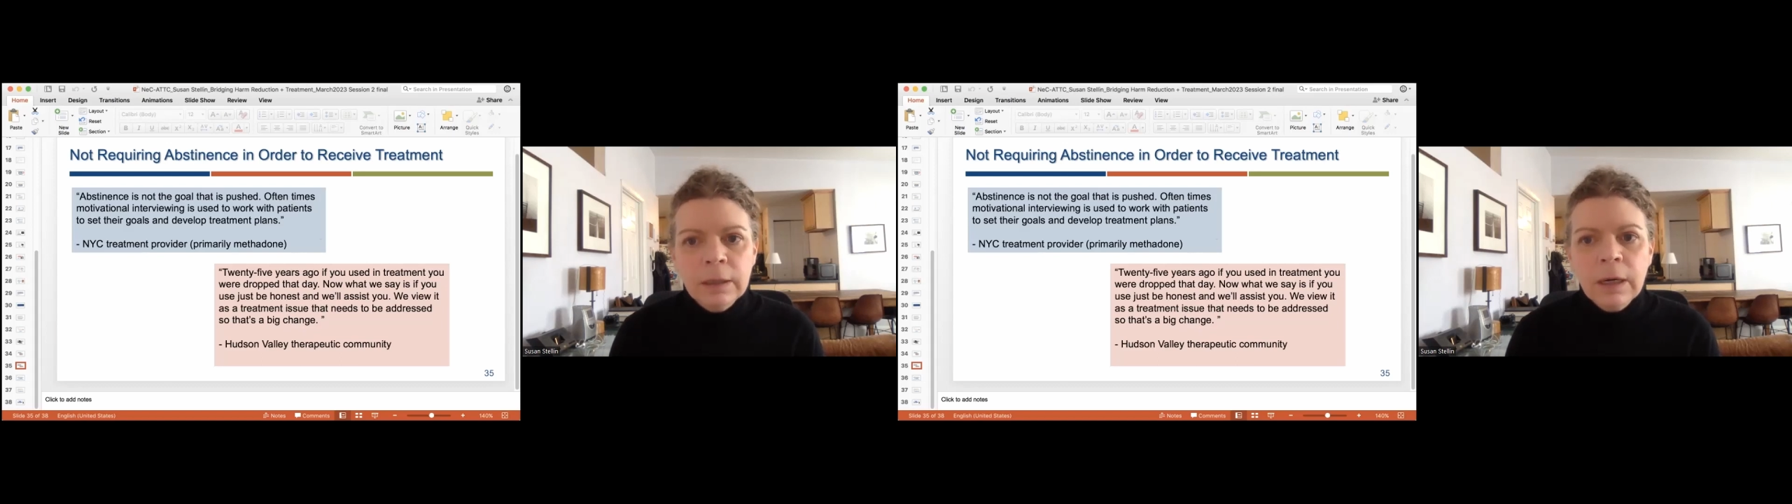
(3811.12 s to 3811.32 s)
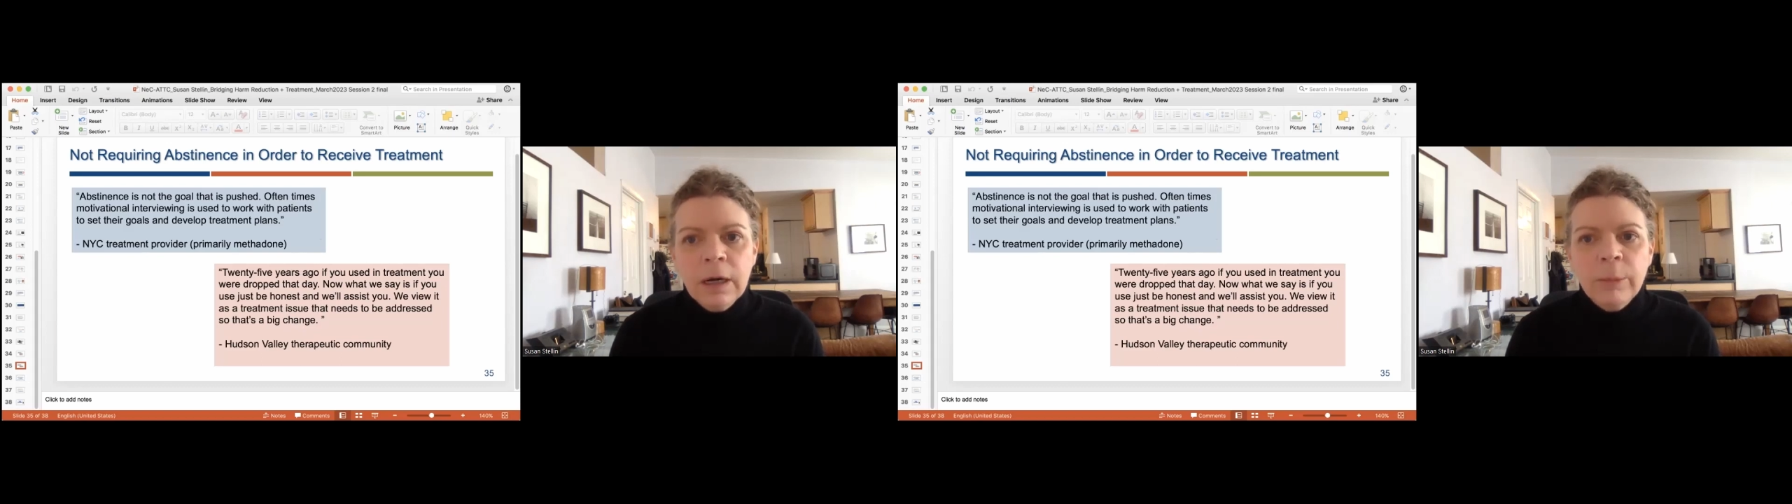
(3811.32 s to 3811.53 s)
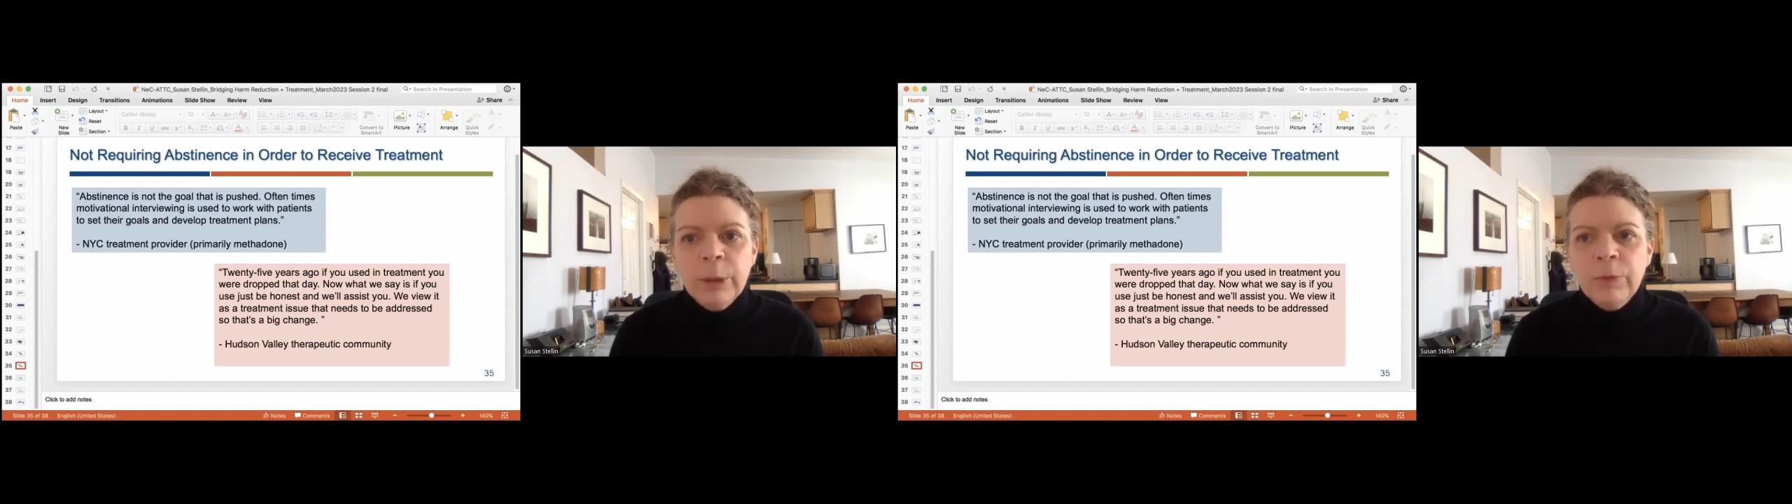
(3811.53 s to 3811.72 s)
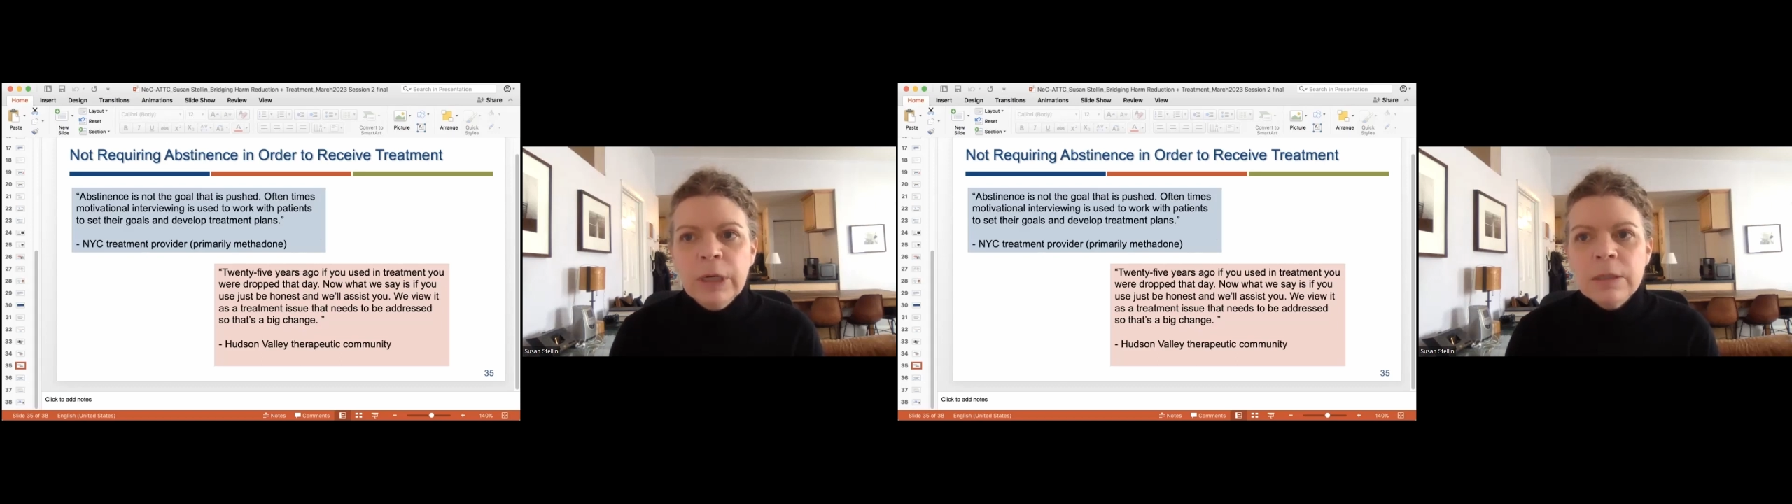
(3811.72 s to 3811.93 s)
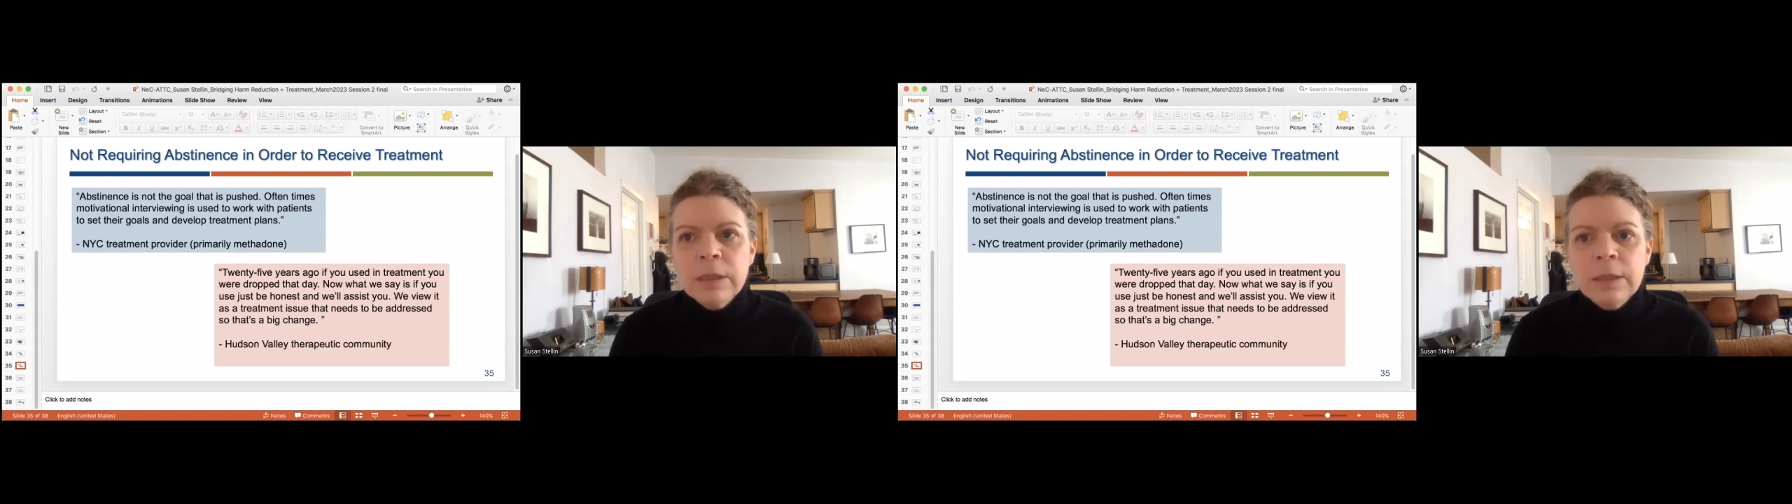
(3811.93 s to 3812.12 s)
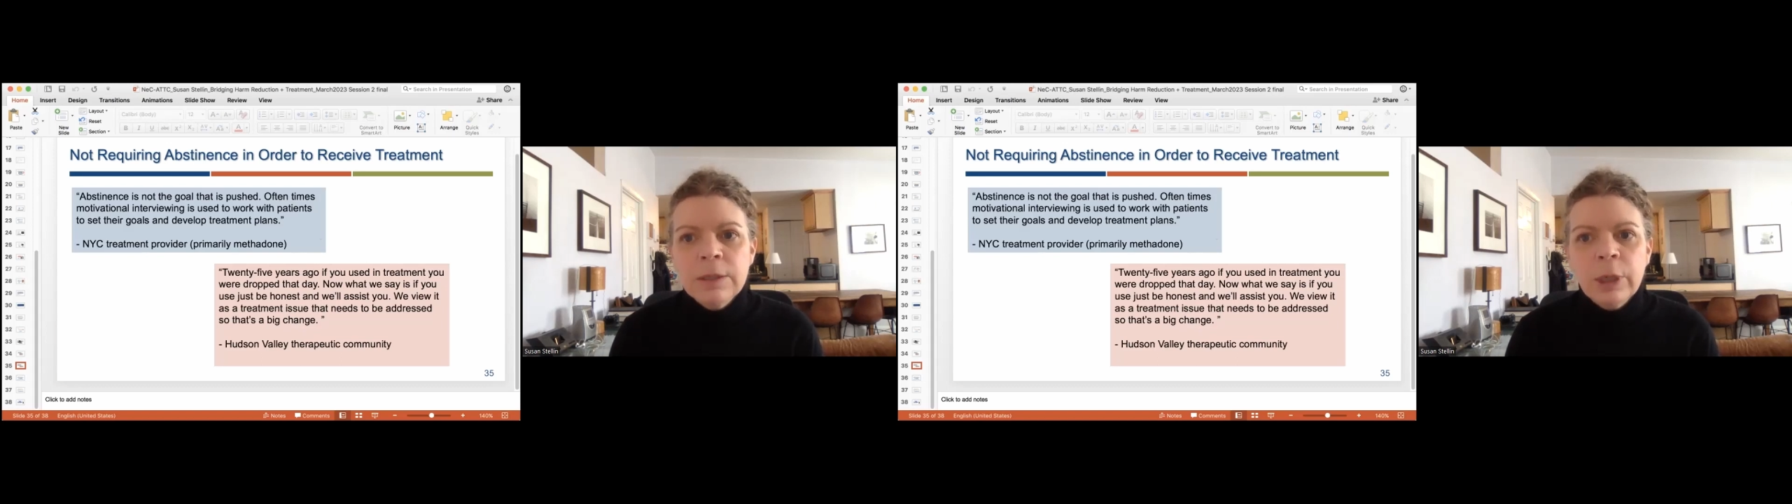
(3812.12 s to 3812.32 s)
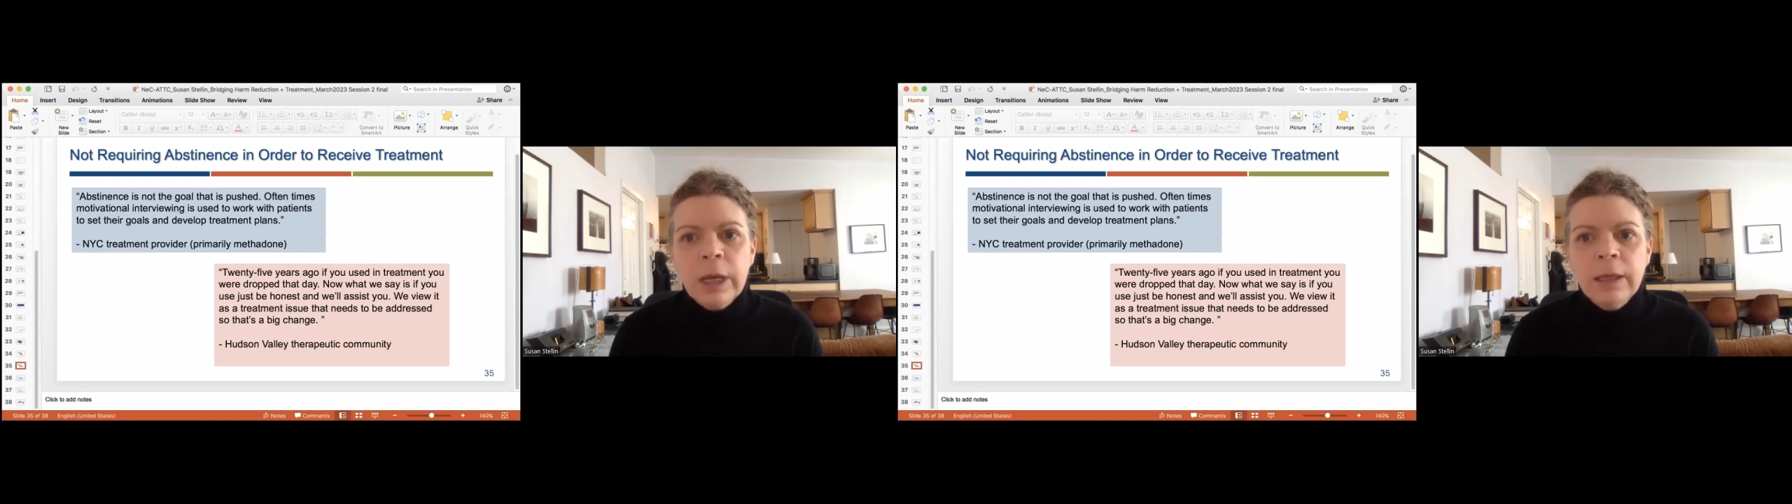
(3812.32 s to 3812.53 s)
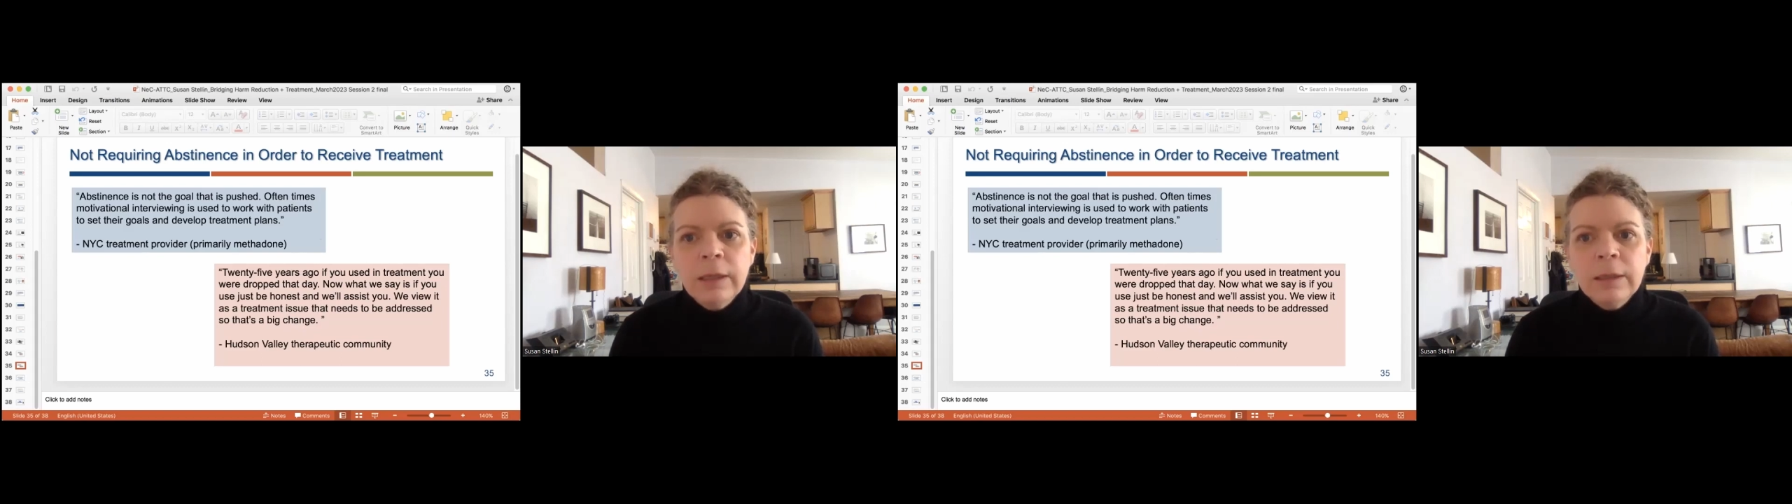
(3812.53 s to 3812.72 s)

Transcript: Carmen writes in the chat,